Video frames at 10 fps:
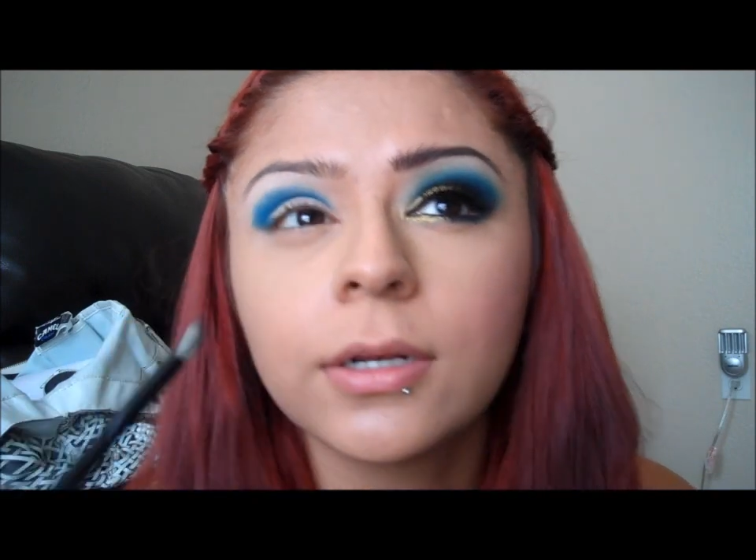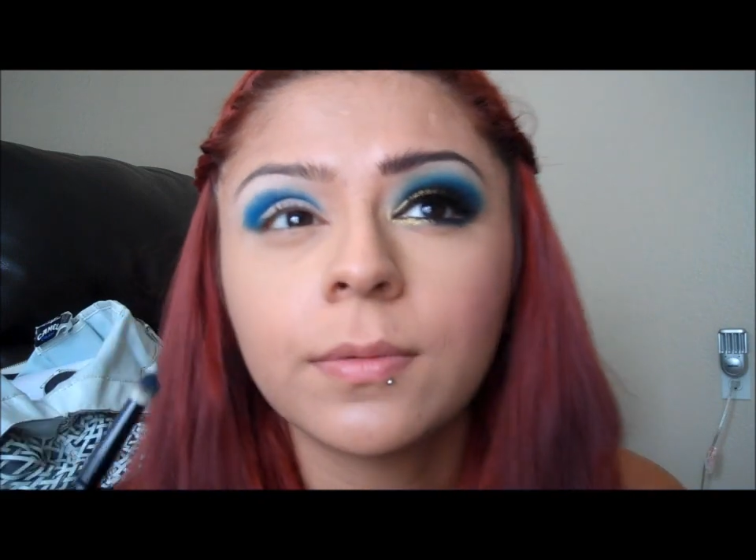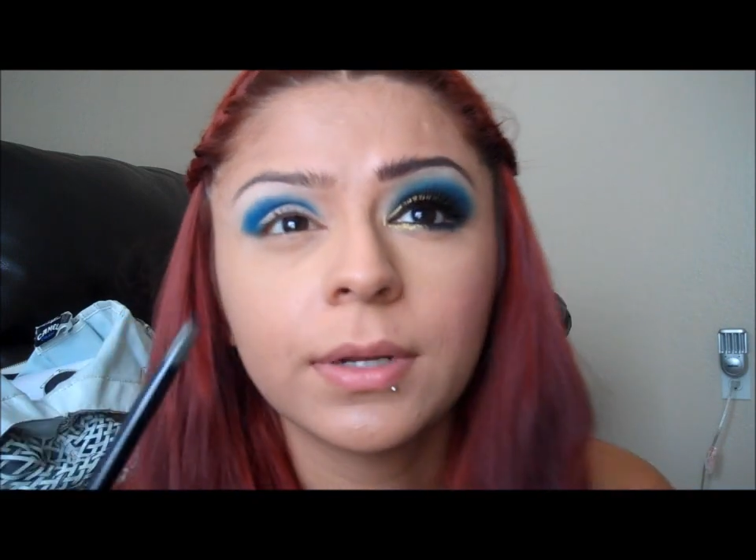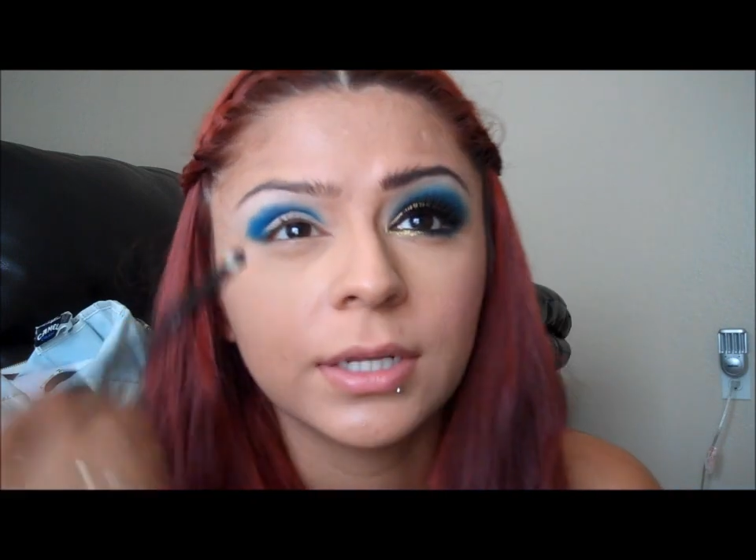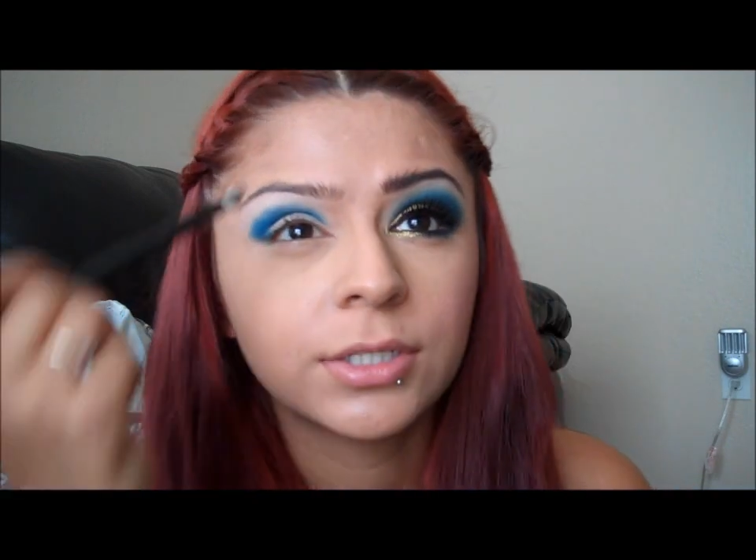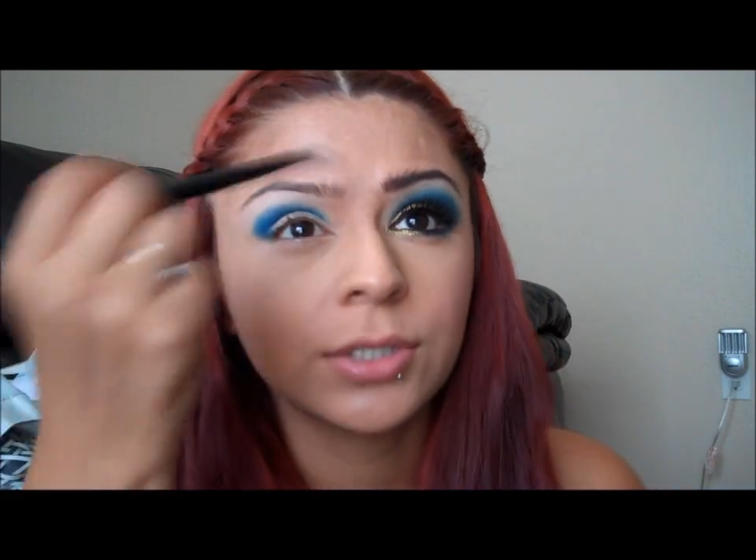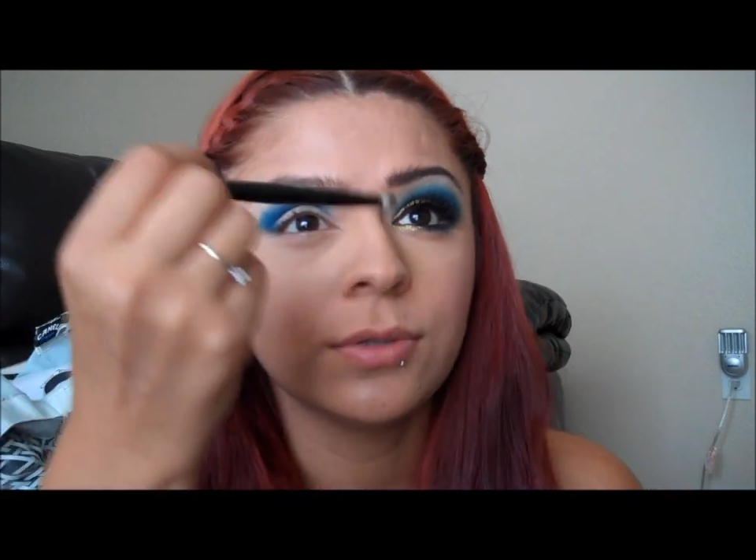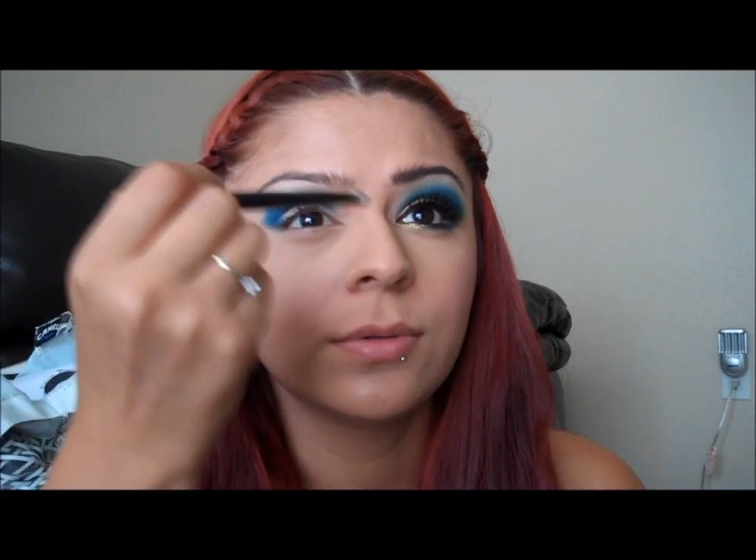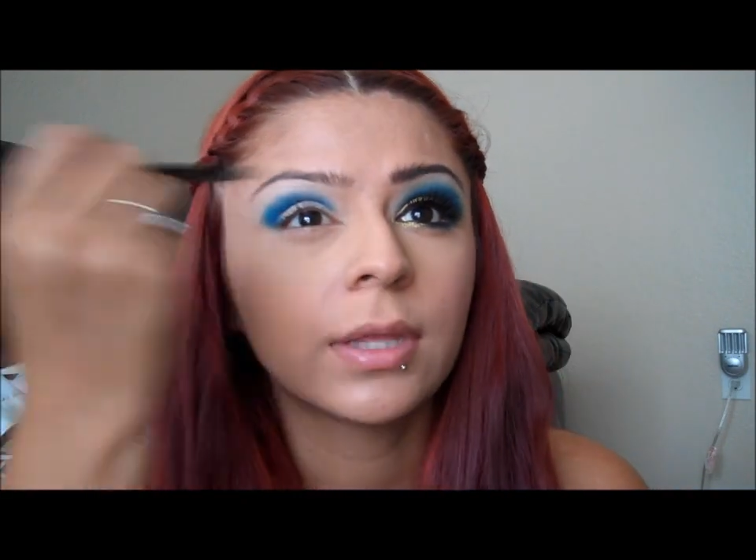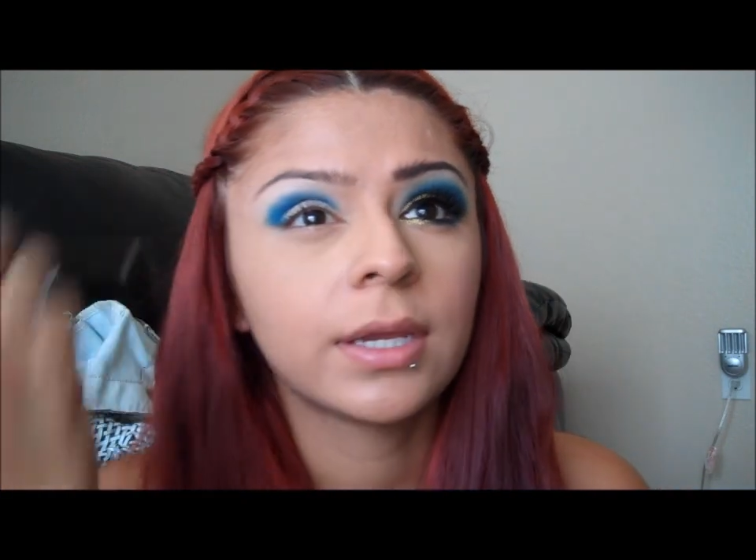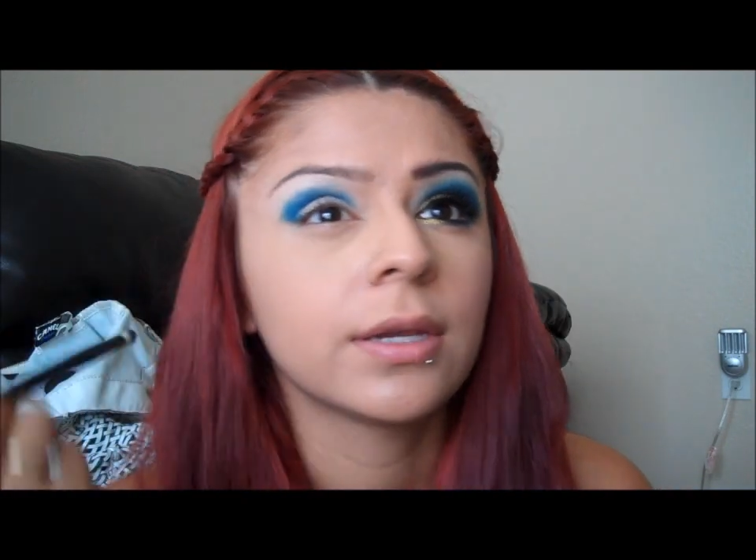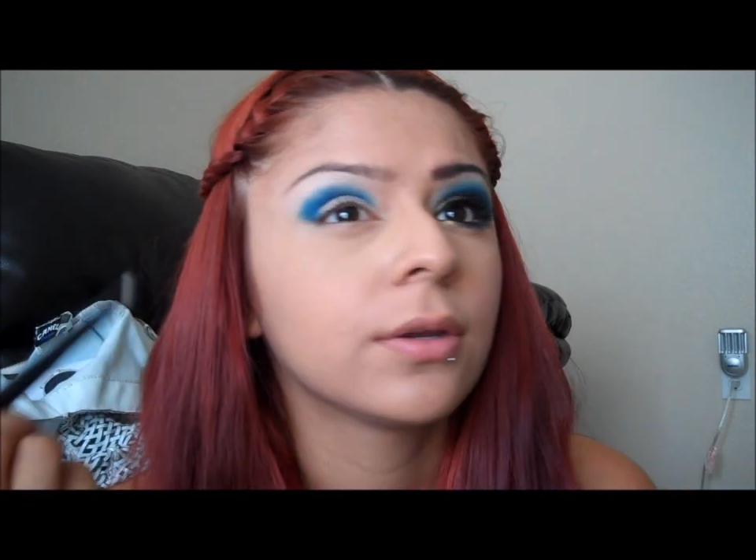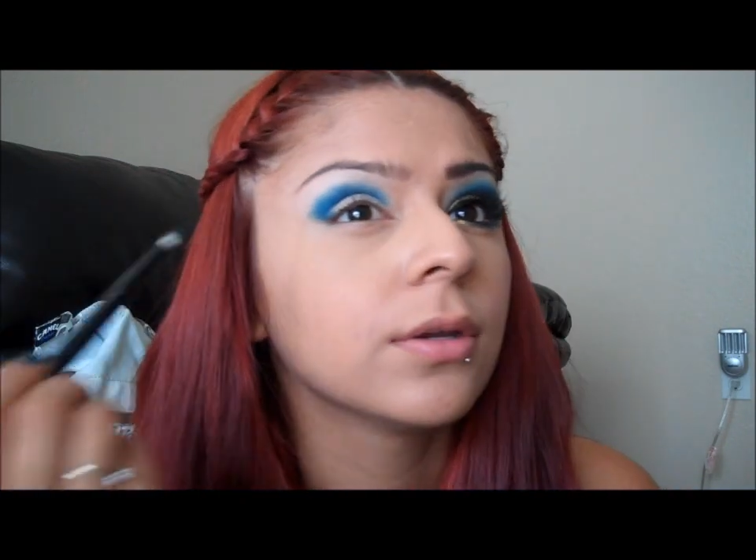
don't want it too like